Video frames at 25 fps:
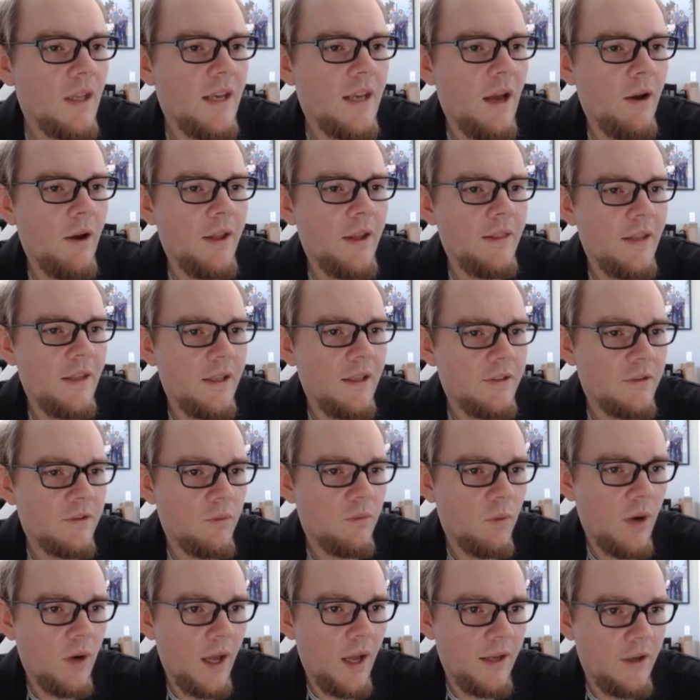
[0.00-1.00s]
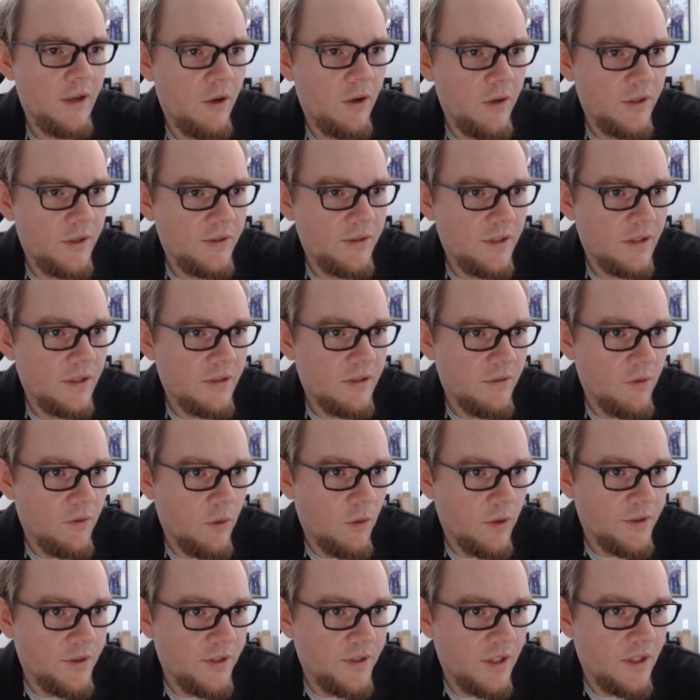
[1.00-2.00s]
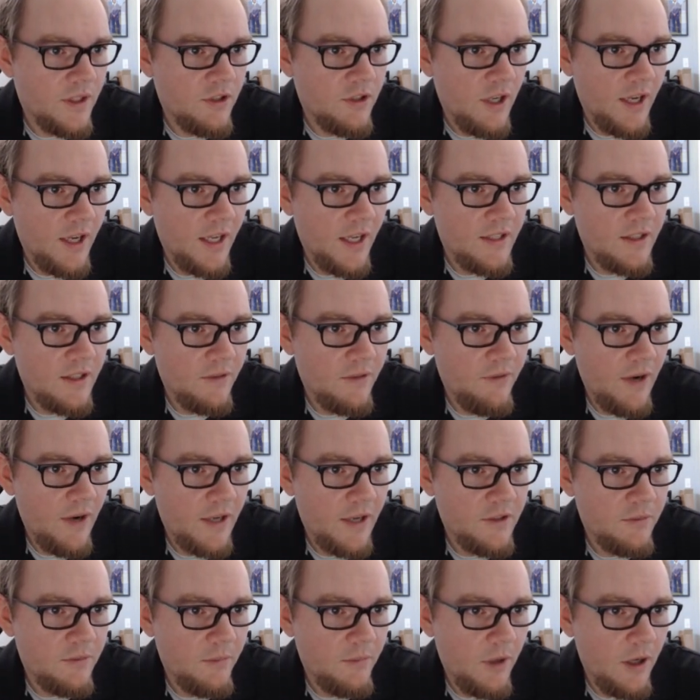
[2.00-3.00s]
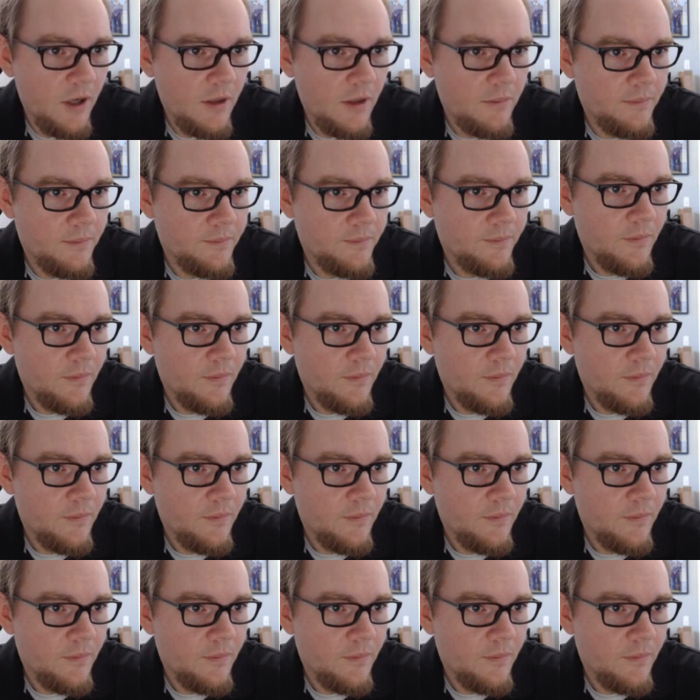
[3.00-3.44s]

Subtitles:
Now in this, what I notice is of course the gigantic fraction bar.